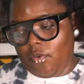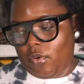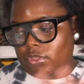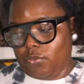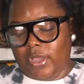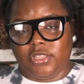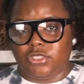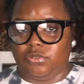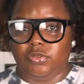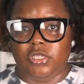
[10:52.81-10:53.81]
or the way the
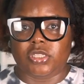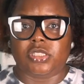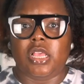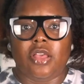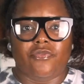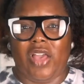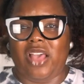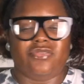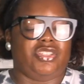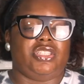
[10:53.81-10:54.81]
shoe looks.
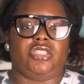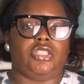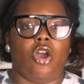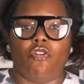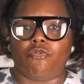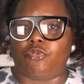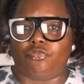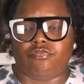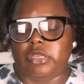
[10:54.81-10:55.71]
Fives just don't